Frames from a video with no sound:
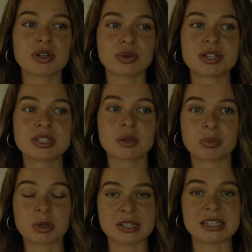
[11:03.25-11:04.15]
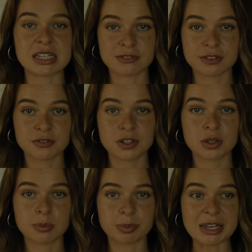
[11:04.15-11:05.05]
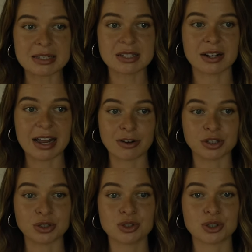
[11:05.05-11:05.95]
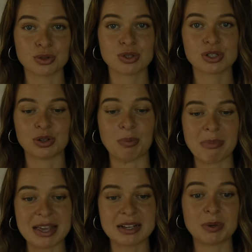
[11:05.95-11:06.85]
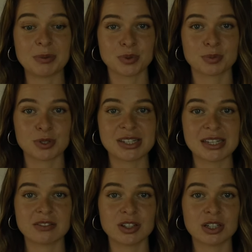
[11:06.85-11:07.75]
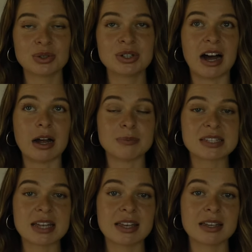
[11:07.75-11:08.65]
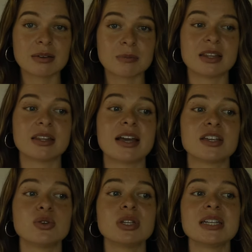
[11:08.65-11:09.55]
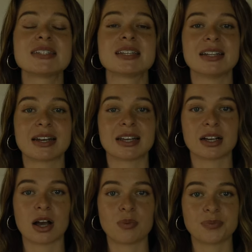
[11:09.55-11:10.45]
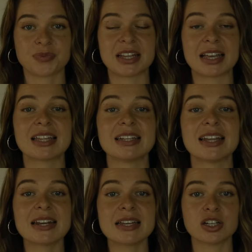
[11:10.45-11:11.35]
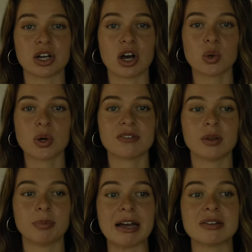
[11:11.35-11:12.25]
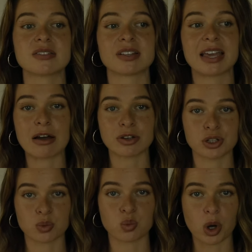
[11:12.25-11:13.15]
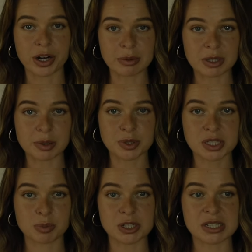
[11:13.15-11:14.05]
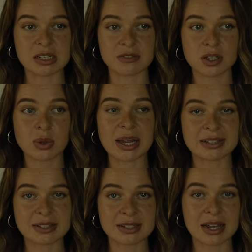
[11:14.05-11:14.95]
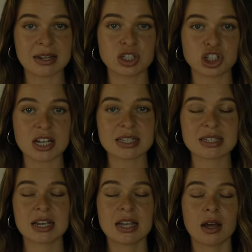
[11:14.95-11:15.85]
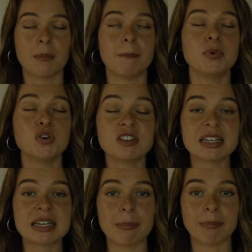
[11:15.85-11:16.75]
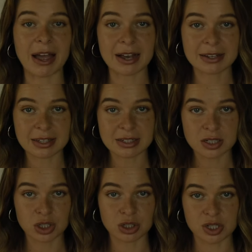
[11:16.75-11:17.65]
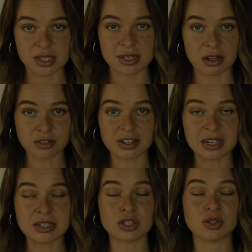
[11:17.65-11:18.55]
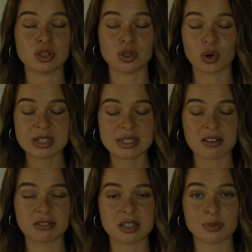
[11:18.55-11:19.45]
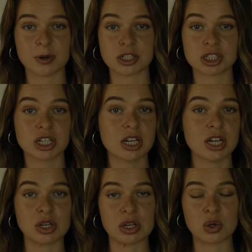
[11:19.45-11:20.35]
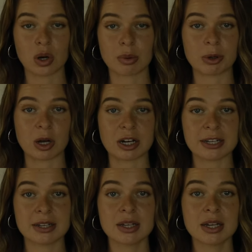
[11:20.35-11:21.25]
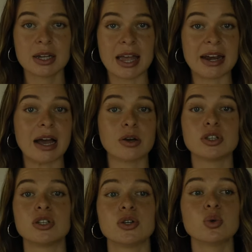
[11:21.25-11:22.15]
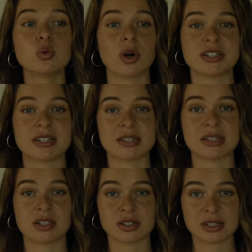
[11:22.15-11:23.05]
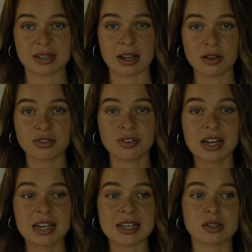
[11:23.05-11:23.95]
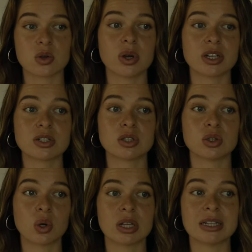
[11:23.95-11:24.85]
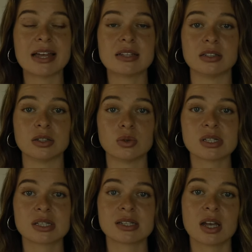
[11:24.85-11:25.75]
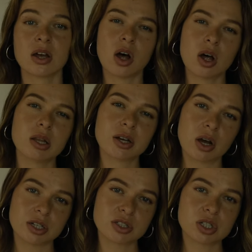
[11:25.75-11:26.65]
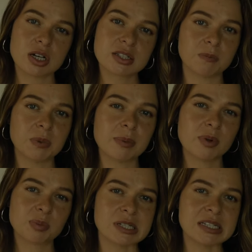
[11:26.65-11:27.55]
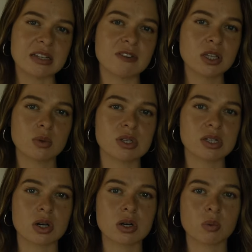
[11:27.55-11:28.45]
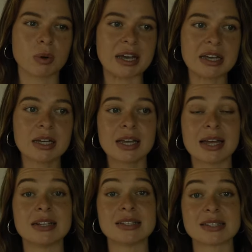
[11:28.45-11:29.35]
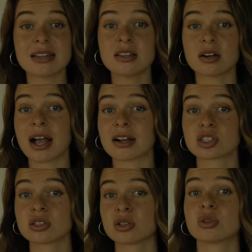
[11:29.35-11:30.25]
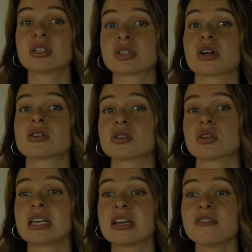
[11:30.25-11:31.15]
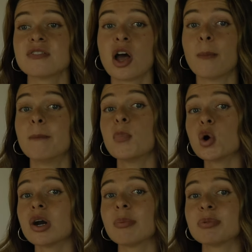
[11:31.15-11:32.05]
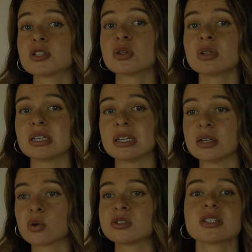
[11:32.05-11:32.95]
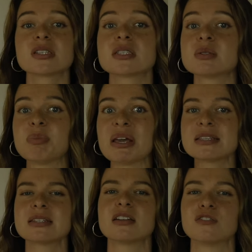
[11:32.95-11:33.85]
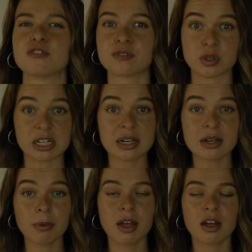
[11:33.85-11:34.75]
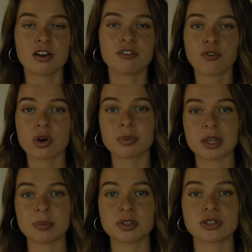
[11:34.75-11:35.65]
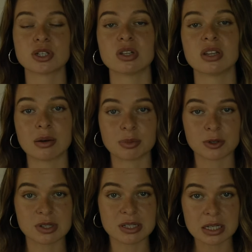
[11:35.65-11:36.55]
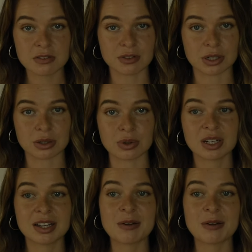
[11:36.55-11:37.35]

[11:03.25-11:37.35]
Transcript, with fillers: are going to perceive of you based on how you choose to make people perceive you, I'm saying that you need to let it go. Like letting go of the bounds of like how you're wanting people to perceive you and instead just moving back into yourself and into your self-expression and your body and how you want to see yourself is going to let loose all the constructs of people perceiving you a certain way, and instead they're actually going to start to give more opportunity or just space and freedom for people to then perceive you